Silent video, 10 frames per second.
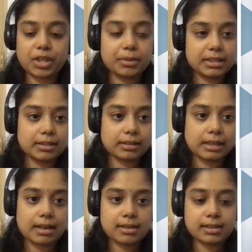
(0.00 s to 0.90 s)
I mean the
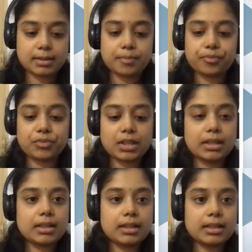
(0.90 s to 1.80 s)
class,
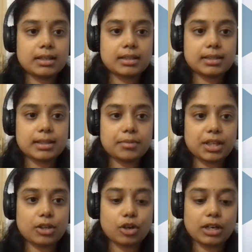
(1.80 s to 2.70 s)

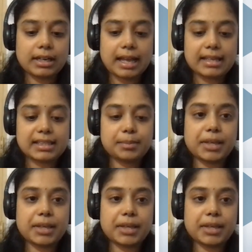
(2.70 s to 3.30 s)
something called as